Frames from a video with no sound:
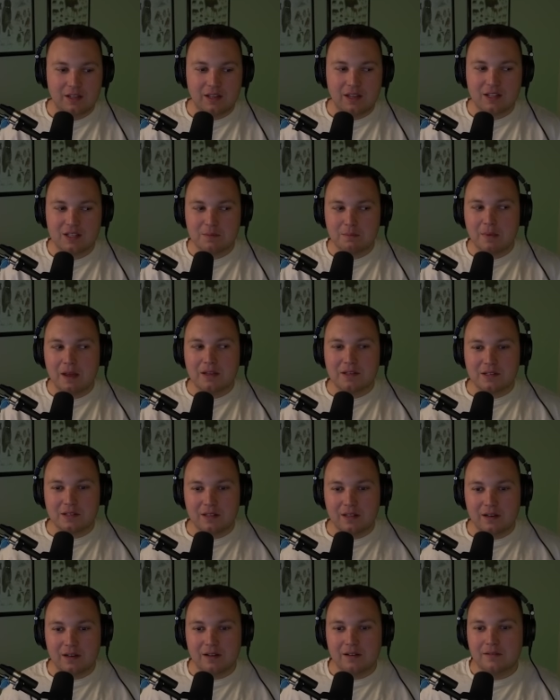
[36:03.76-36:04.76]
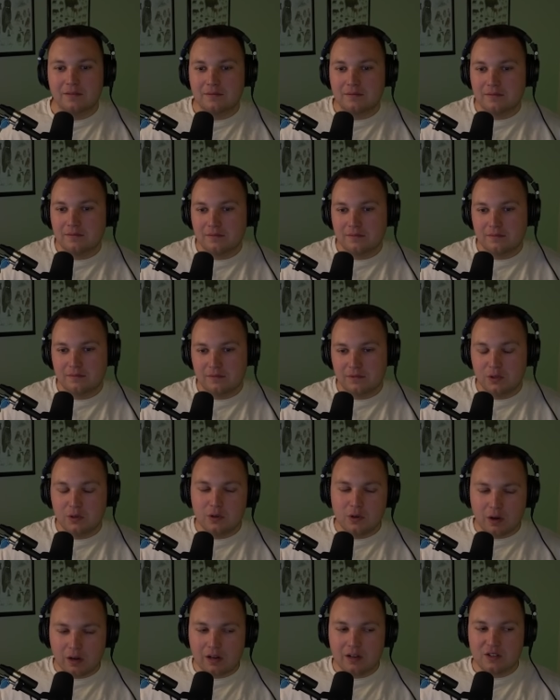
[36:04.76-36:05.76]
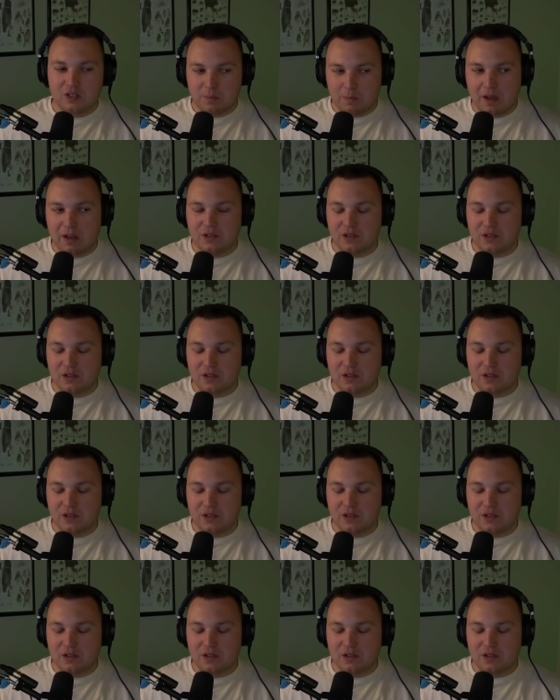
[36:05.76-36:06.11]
it gets messy there. But I New did. York I did